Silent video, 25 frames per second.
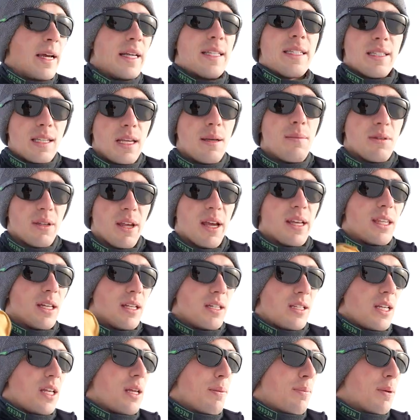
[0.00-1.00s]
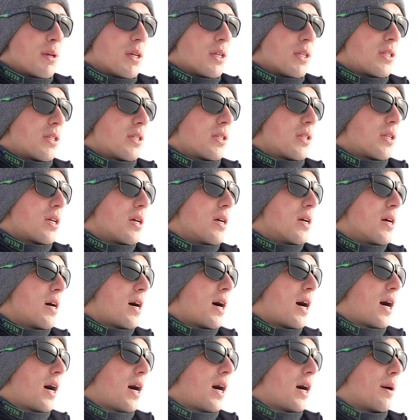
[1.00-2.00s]
It seems like the deepest
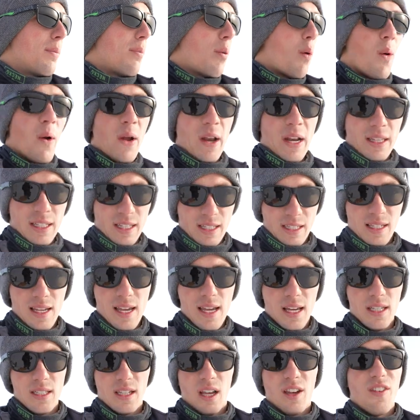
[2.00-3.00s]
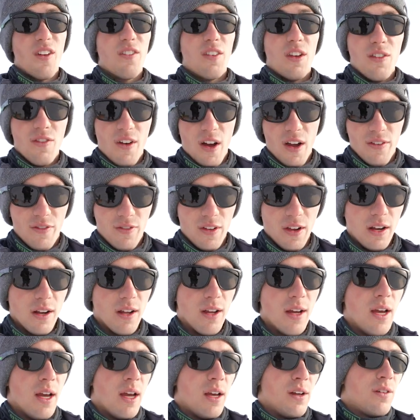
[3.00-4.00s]
uh, point in this lake is like 55 feet.
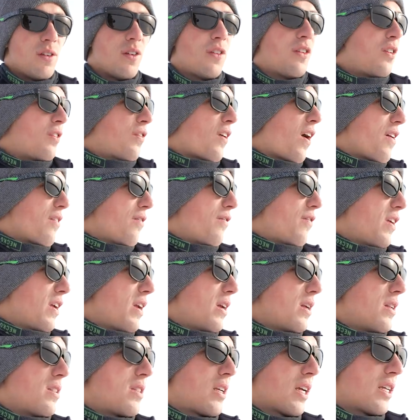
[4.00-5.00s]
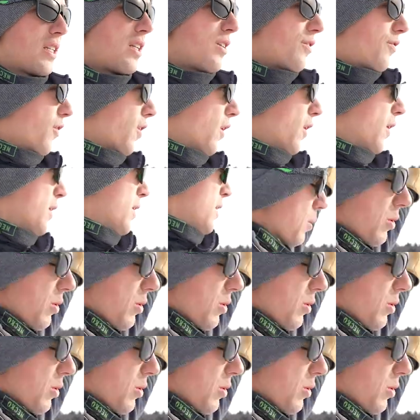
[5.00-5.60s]
55 feet, 60 foot.